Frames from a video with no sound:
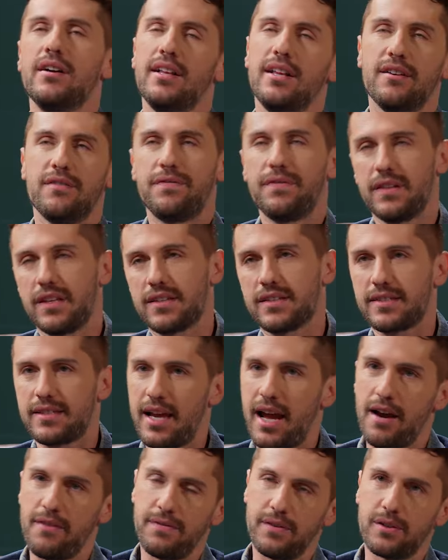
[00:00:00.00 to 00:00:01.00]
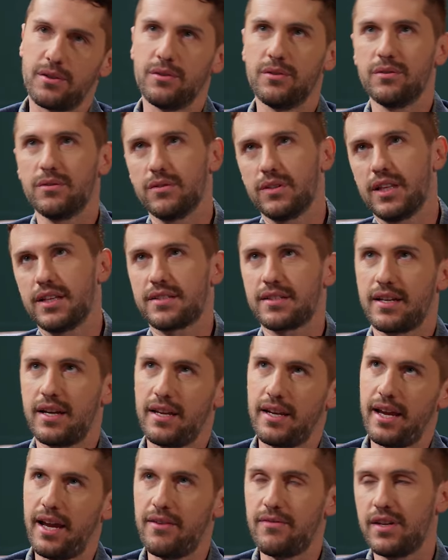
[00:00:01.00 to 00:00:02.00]
philosophical, let's
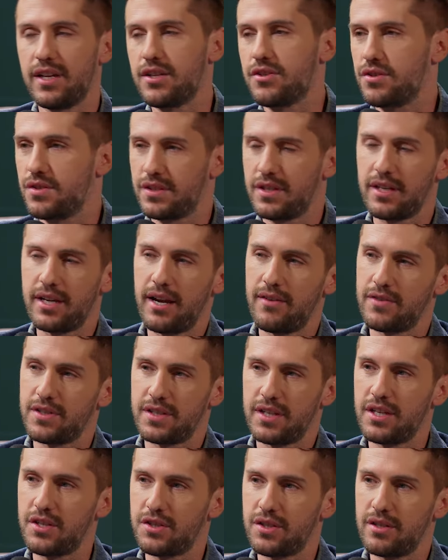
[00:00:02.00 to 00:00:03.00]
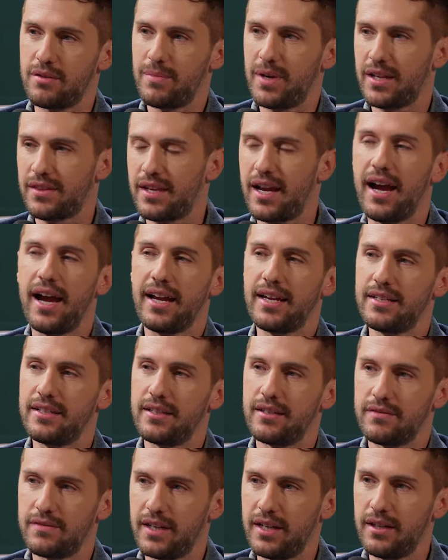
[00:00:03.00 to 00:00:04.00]
kind of have an interesting conversation about yeah. the
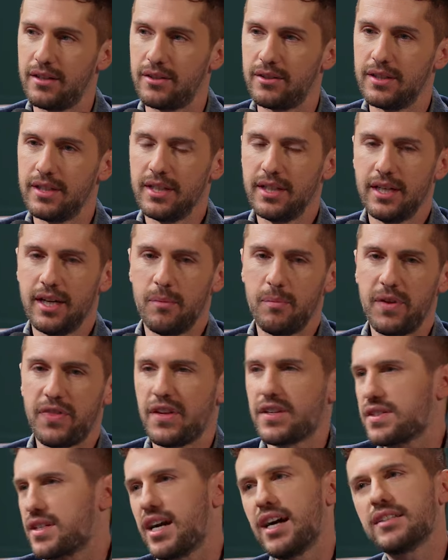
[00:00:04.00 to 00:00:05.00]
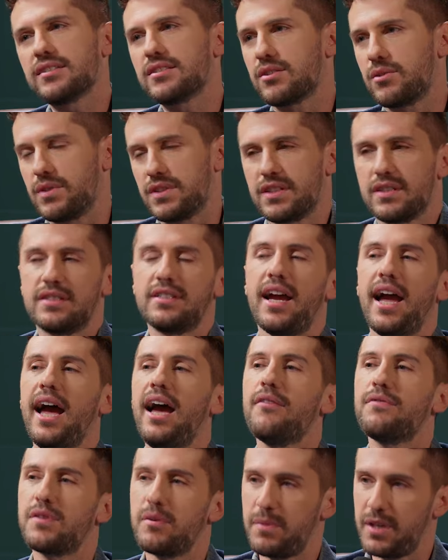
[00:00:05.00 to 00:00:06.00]
idea of hell. But there's consequences. There
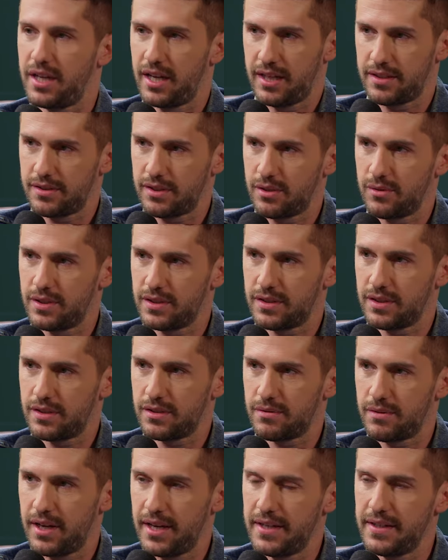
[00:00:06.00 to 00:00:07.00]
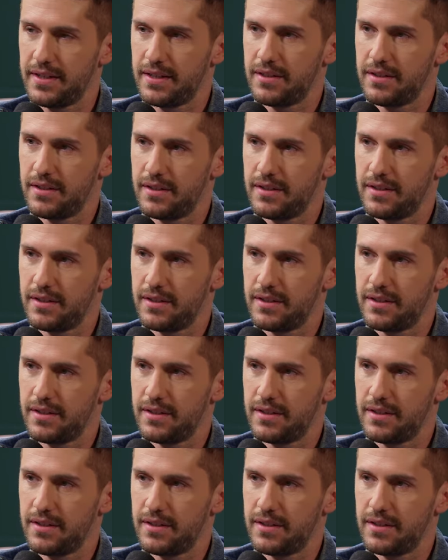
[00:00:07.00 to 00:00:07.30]
have to be consequences, right?